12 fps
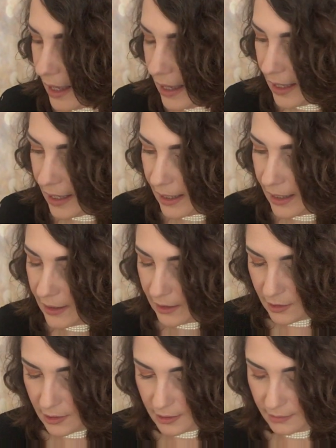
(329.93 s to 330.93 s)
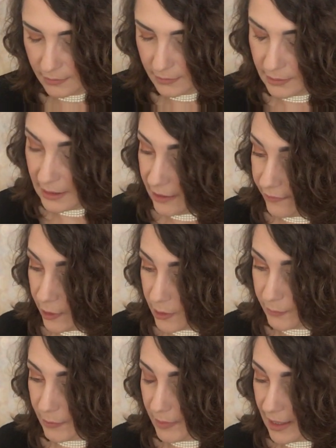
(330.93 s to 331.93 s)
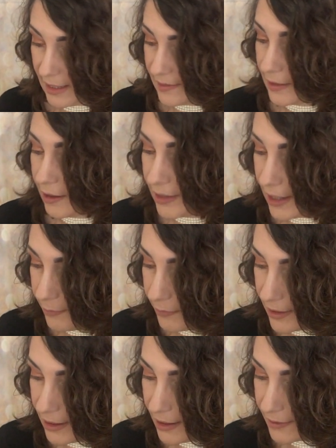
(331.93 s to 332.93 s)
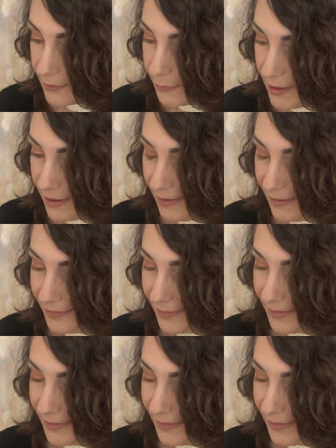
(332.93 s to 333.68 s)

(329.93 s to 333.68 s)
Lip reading: And now I've lost my place. Oh no, the last one.